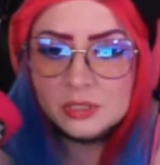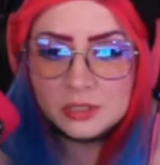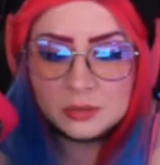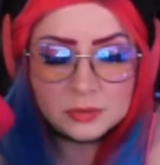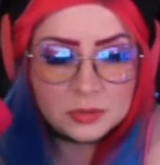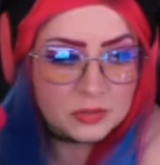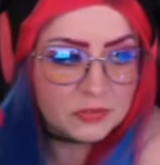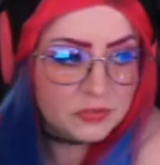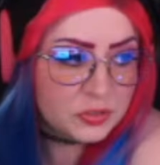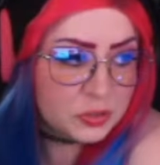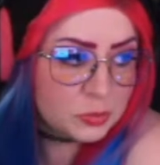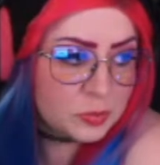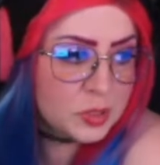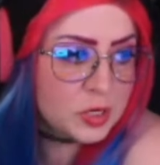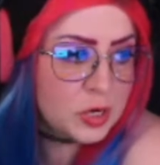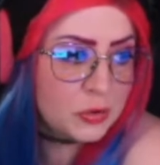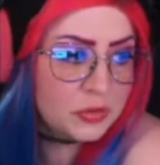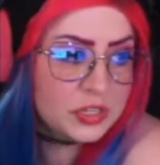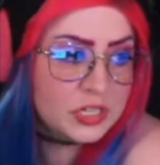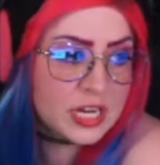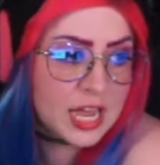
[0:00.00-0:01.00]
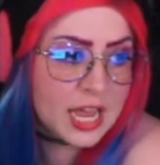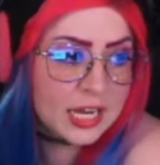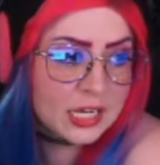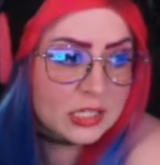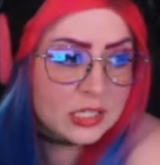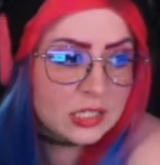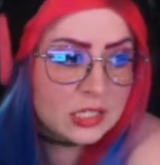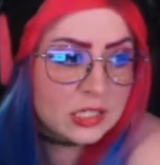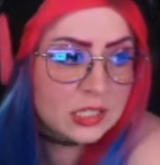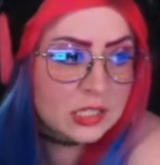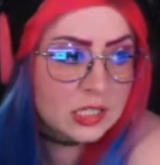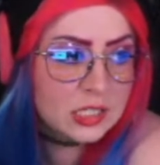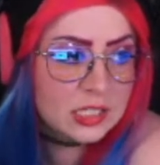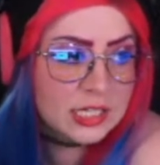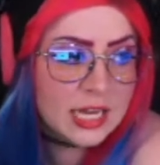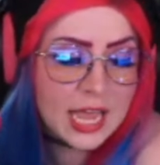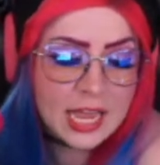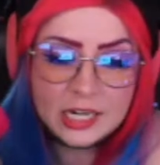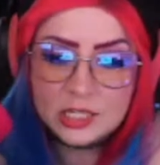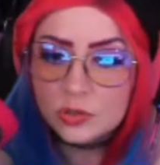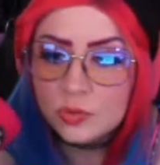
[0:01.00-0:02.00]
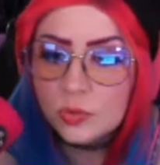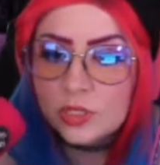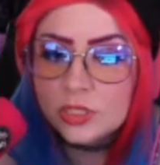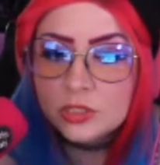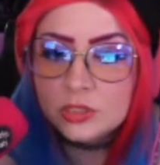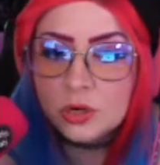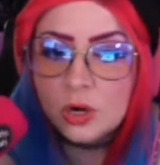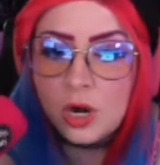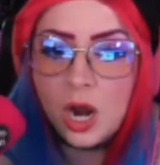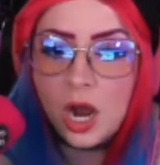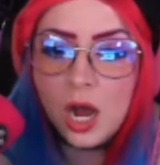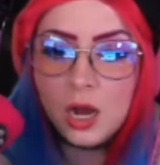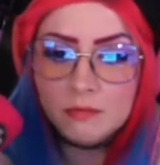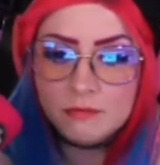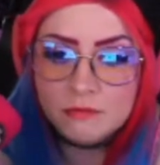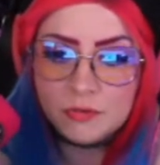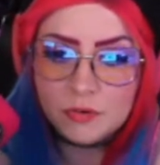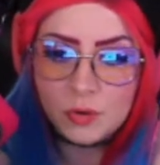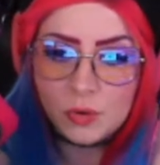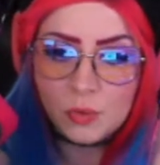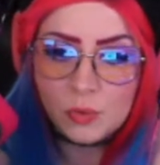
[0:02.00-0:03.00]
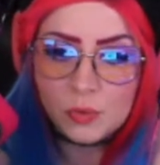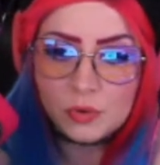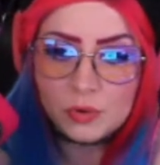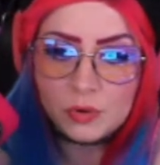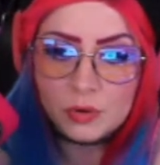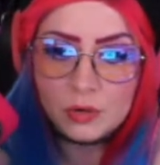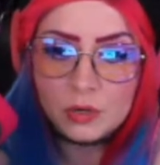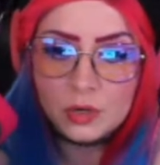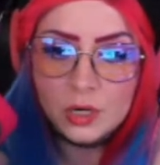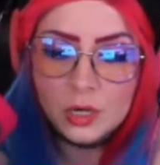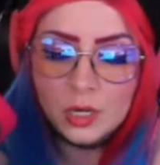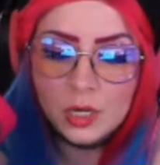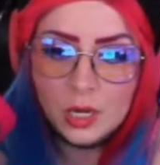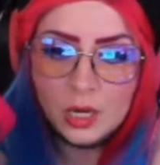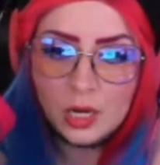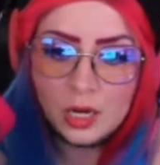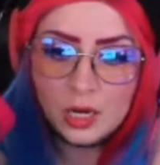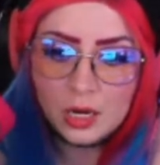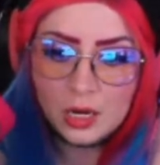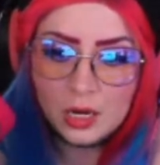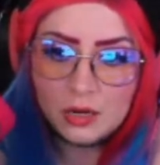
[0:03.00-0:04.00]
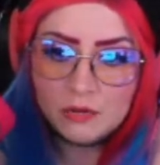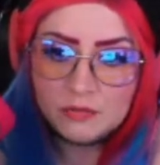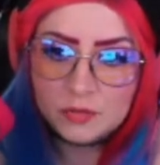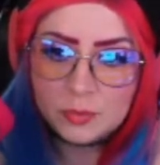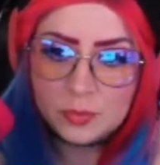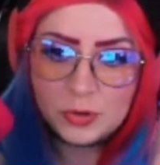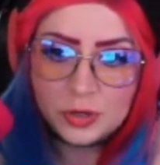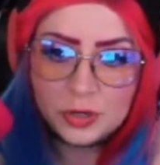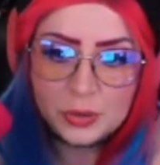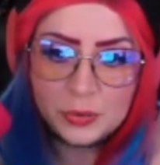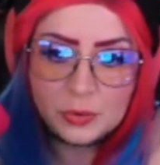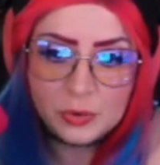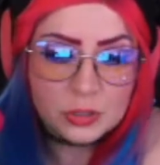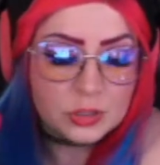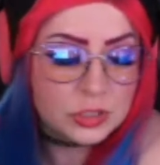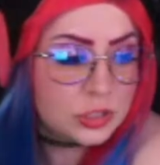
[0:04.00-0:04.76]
confused. But no, the Dex ones are up for order, up for pre-order.